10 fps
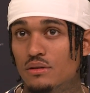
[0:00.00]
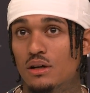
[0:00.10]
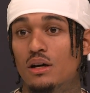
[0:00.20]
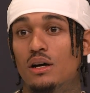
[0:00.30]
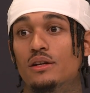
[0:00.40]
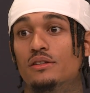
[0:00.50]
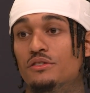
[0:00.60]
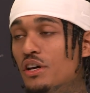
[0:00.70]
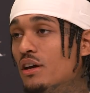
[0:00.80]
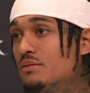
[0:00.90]

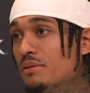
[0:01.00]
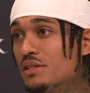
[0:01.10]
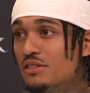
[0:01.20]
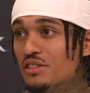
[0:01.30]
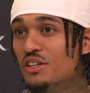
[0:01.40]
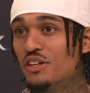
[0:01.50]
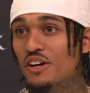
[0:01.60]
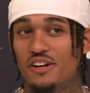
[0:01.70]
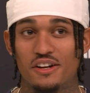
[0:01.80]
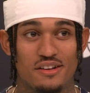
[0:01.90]
Yeah, especially seeing
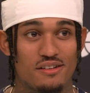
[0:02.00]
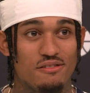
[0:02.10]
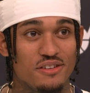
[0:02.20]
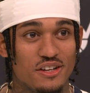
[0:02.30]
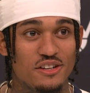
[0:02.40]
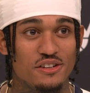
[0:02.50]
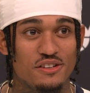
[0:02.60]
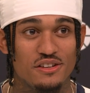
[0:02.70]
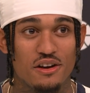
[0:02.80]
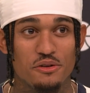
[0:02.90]
y'all.
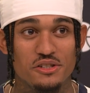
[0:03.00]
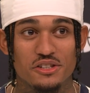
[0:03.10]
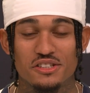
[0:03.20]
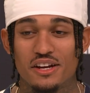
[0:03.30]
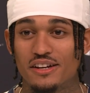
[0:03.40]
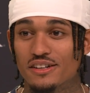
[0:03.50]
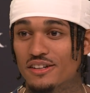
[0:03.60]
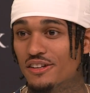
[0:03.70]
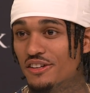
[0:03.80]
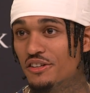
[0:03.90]
Y'all were just like
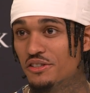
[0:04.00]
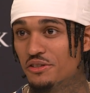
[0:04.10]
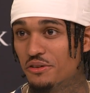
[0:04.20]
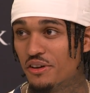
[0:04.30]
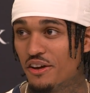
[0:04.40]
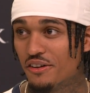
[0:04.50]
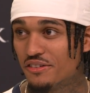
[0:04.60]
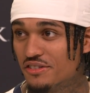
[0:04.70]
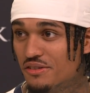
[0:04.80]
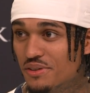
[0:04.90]
digital
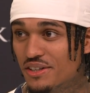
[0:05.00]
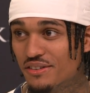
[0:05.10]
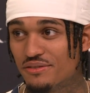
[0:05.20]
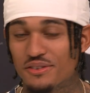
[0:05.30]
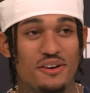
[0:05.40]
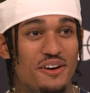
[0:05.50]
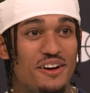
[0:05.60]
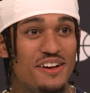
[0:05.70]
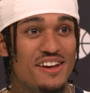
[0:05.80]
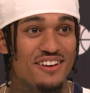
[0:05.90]
characters for me, you know,
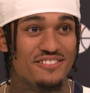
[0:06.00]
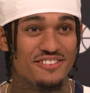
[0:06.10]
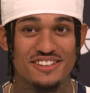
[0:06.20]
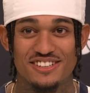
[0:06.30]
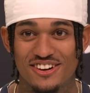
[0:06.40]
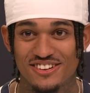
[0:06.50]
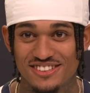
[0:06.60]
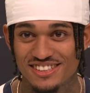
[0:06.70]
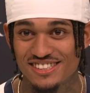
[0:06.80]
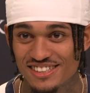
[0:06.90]
for this whole
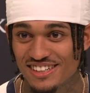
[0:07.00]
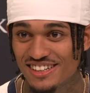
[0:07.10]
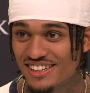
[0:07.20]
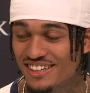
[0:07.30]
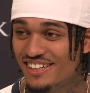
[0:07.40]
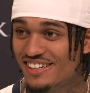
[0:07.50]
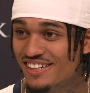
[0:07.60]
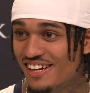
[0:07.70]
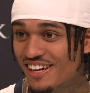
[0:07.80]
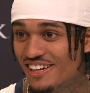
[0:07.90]
season. And then,
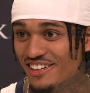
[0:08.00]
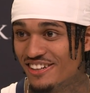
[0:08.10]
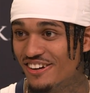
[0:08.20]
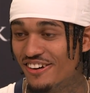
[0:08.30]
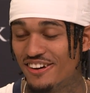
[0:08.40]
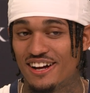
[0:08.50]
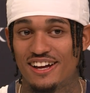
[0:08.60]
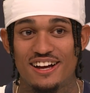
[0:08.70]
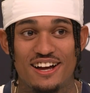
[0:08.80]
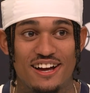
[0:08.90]
you know,
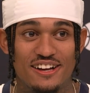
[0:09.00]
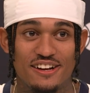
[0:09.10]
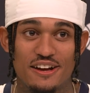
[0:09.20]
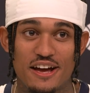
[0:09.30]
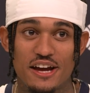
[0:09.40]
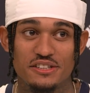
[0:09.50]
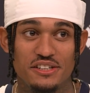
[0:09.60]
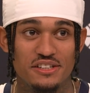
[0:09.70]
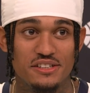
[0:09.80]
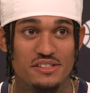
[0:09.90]
I
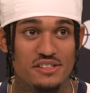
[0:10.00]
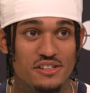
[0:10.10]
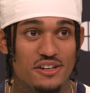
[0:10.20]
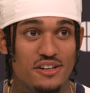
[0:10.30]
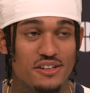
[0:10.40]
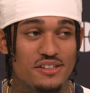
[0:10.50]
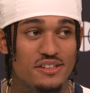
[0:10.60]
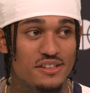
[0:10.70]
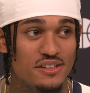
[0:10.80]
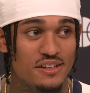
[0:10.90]
actually get to see y'all
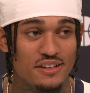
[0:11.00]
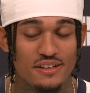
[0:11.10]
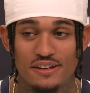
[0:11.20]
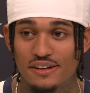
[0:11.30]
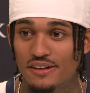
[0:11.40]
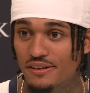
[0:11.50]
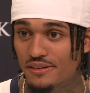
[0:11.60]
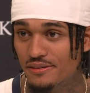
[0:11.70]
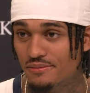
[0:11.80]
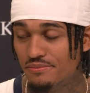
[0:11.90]

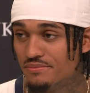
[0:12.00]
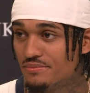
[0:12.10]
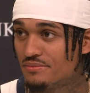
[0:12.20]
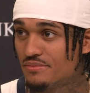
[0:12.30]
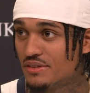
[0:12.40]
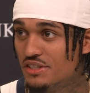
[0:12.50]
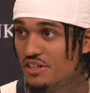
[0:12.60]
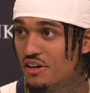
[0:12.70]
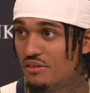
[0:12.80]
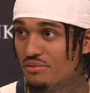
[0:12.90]
and
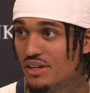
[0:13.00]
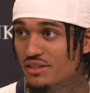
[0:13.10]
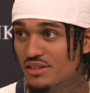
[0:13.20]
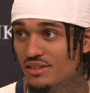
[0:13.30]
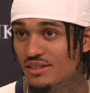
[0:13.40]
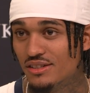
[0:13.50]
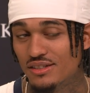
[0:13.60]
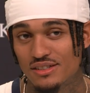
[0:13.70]
see y'all faces. And,